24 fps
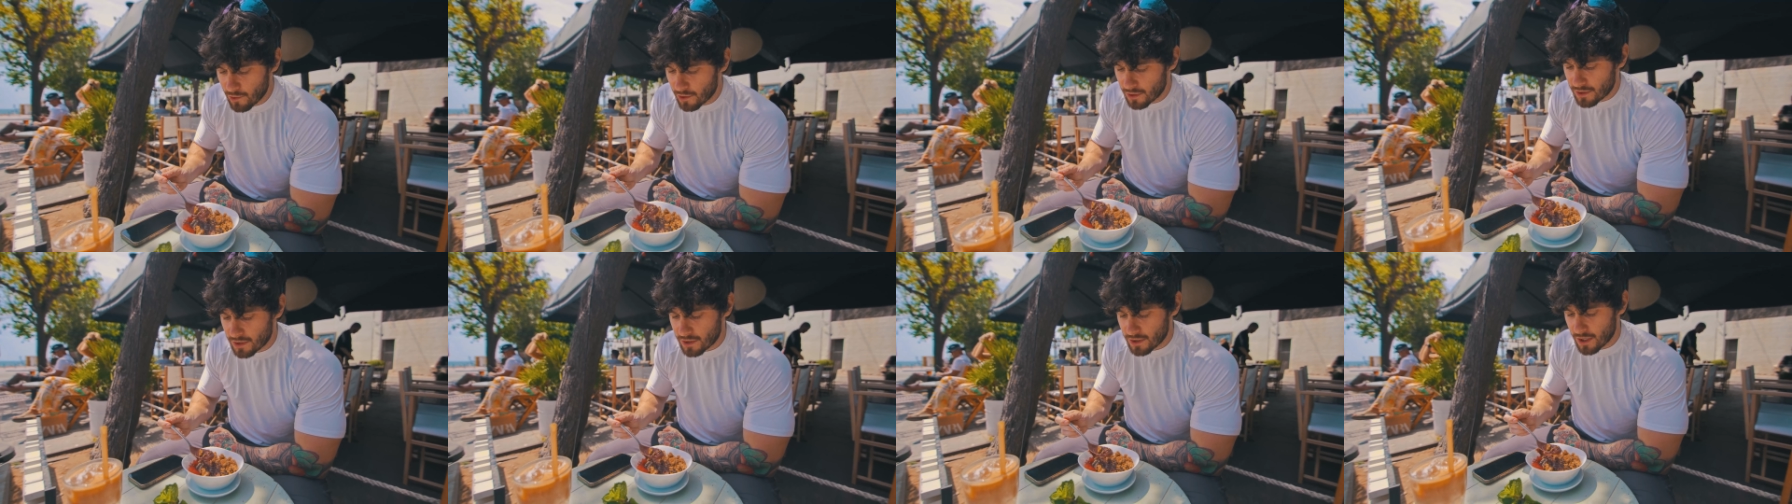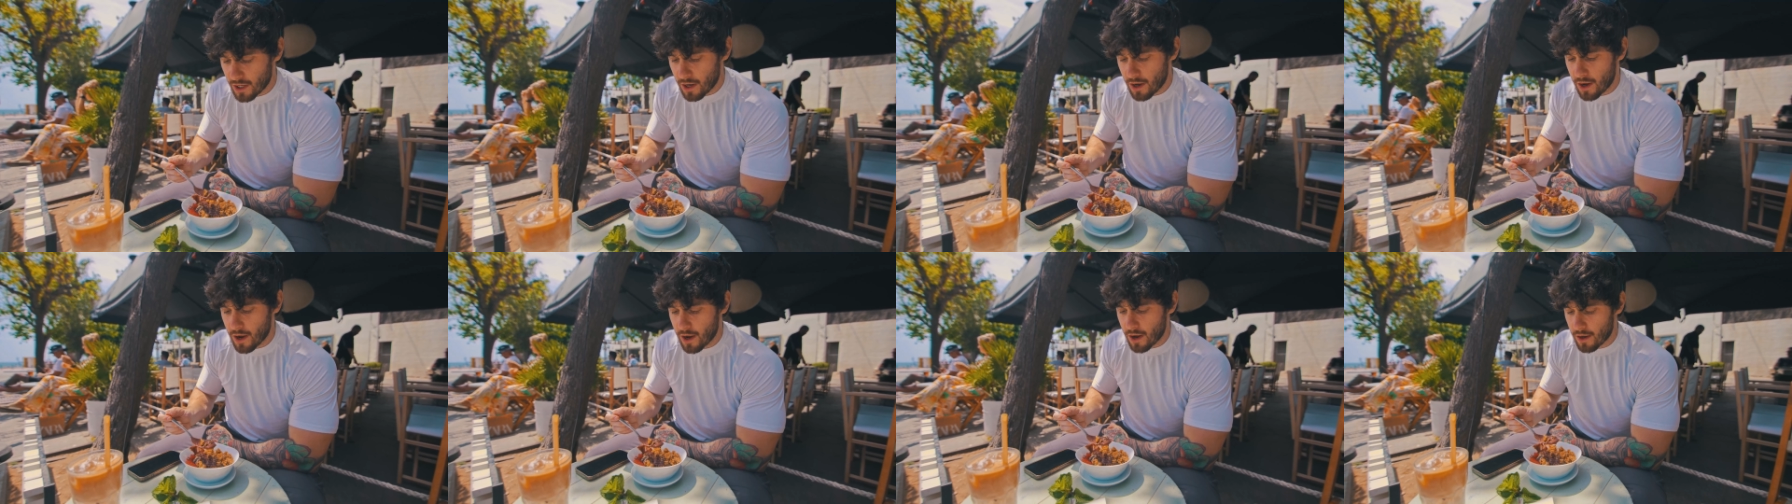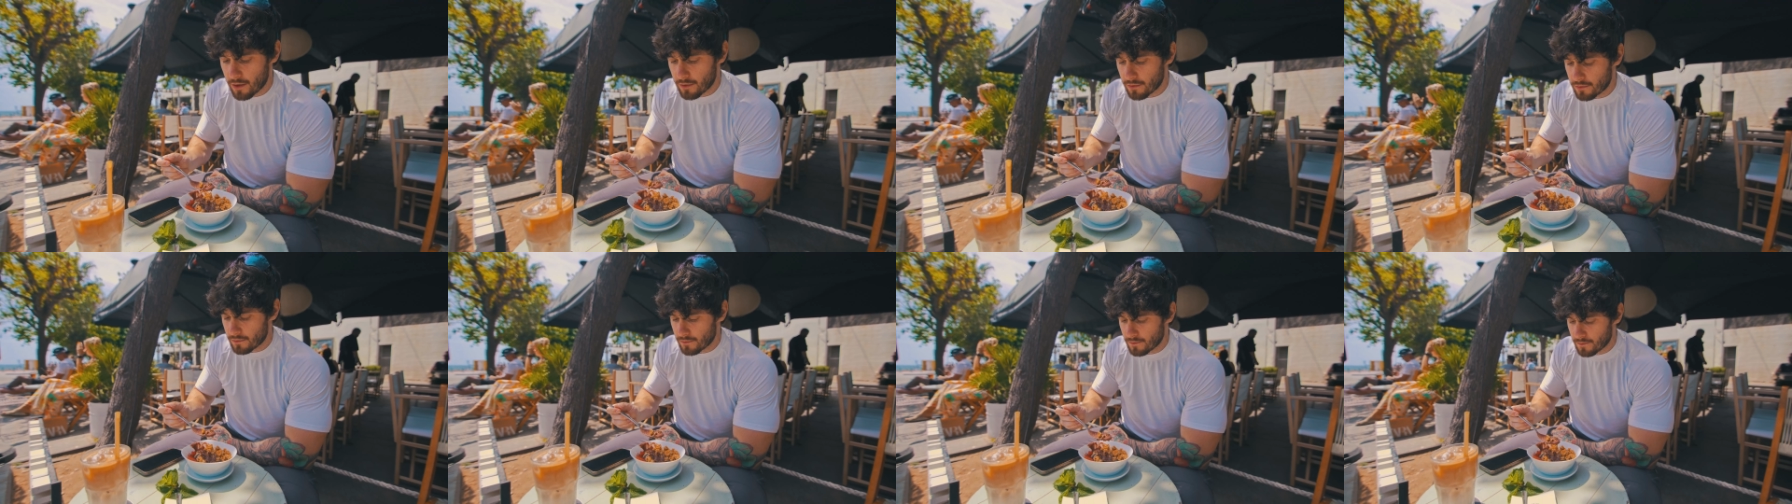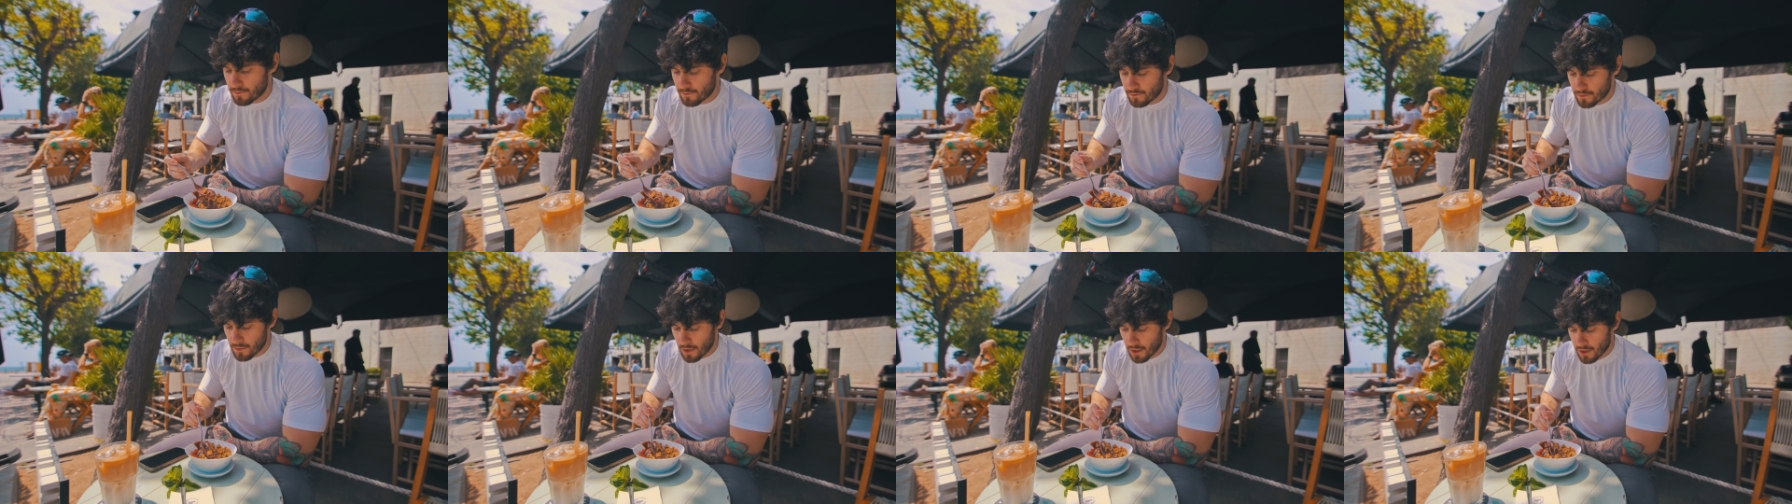But
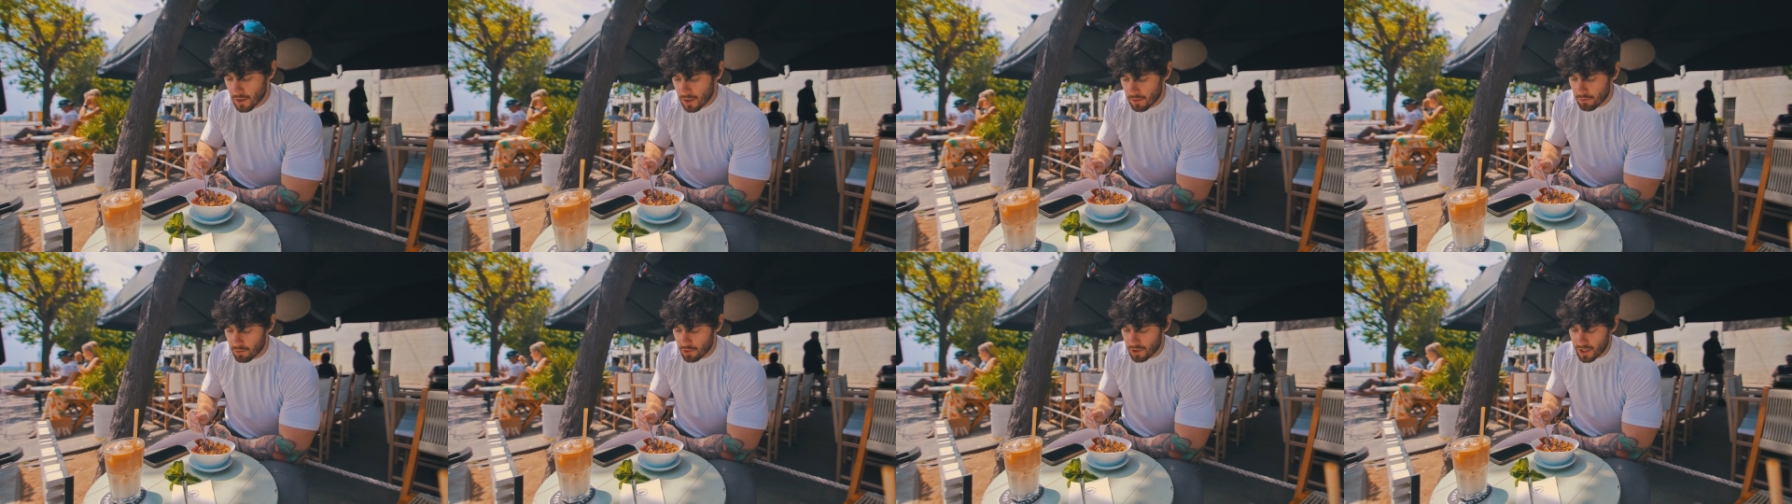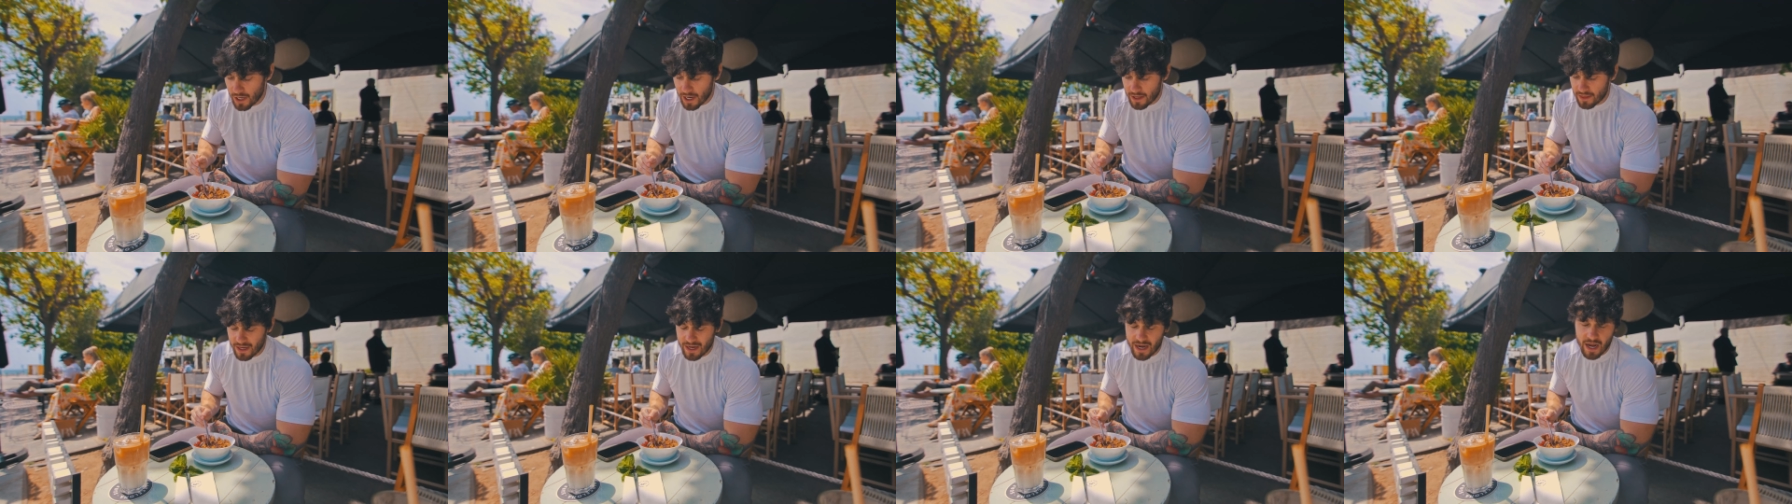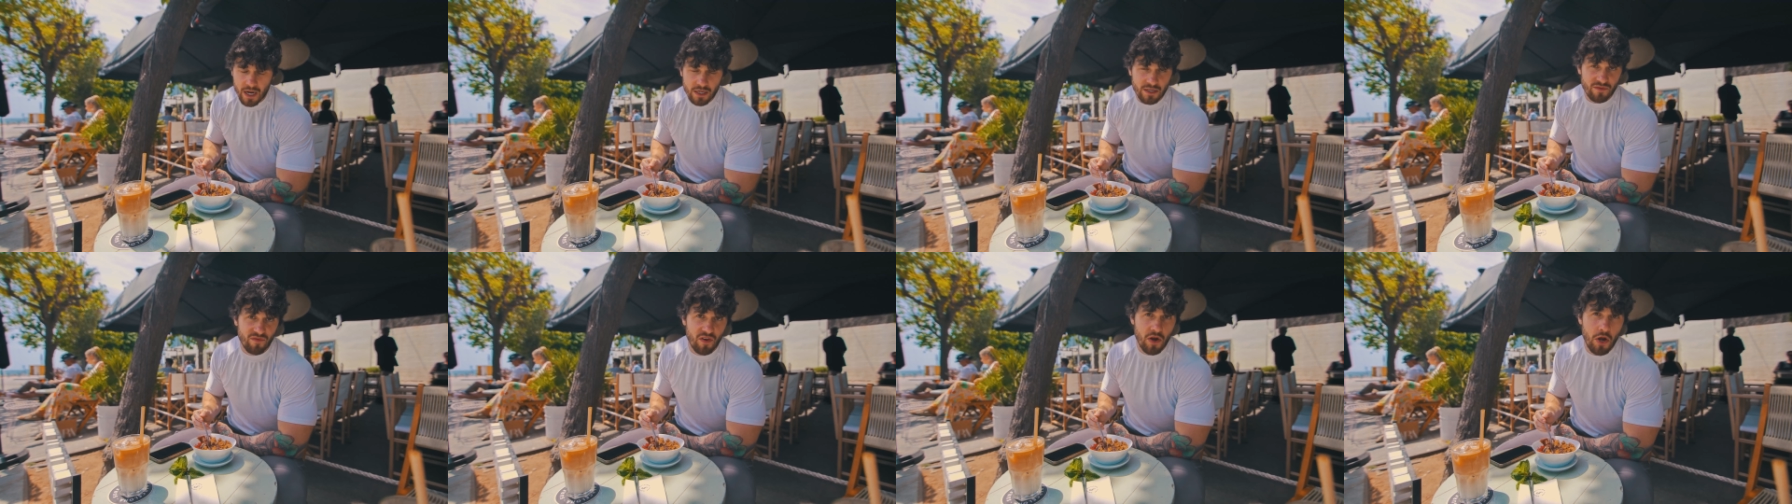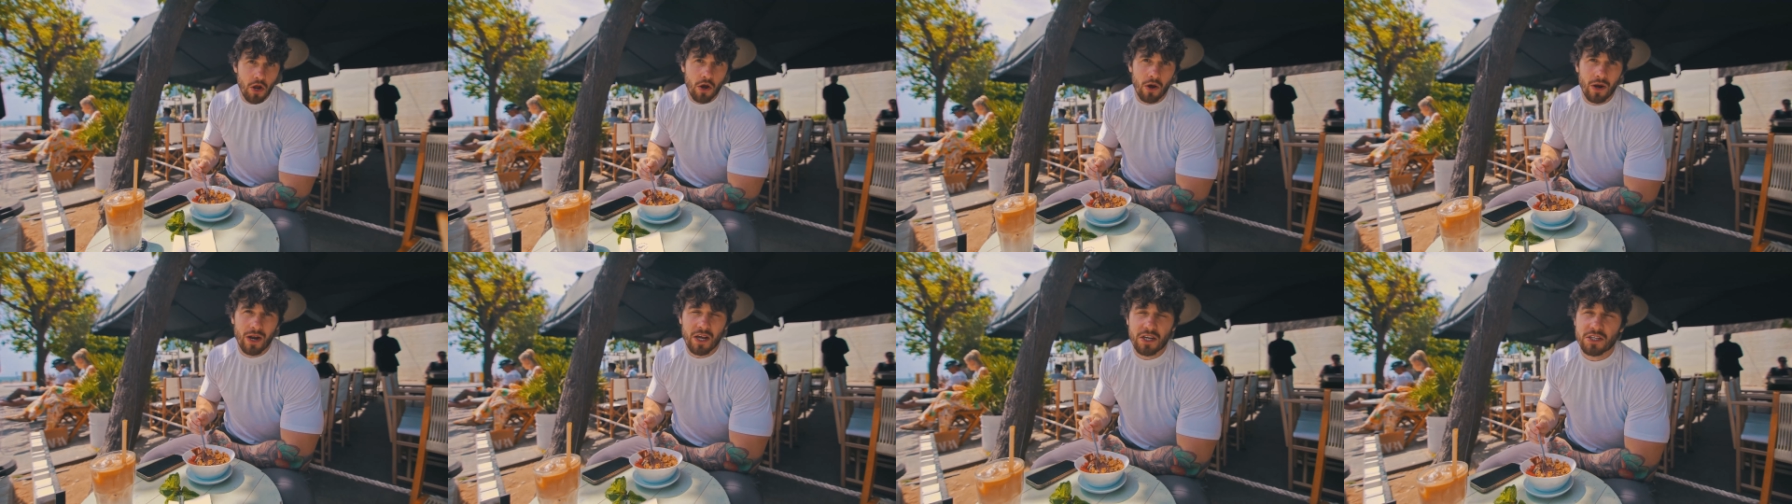uh, but yeah, in the next
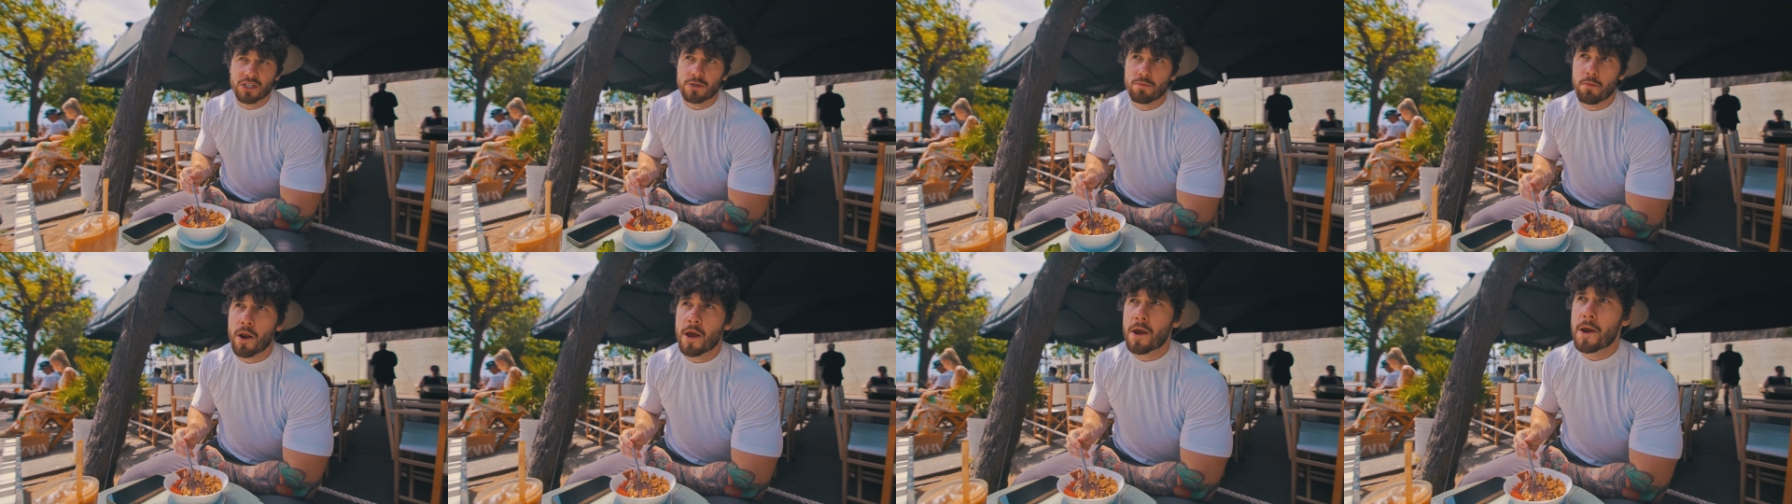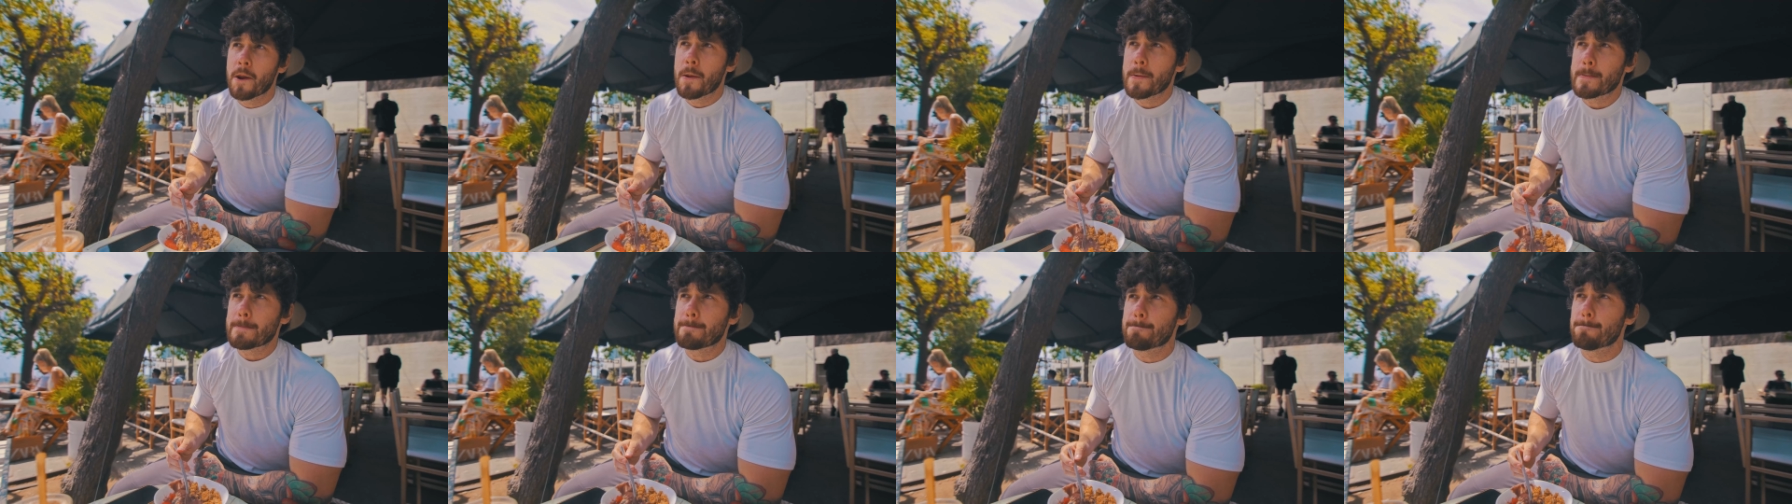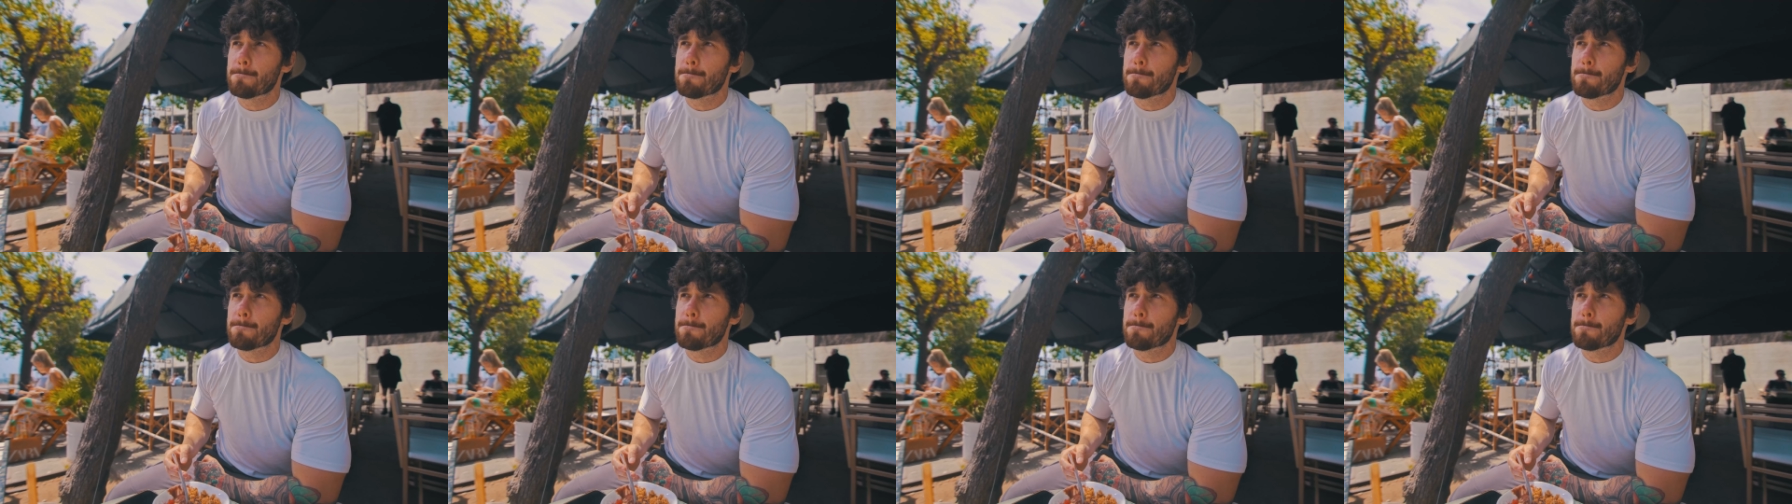video I'll explain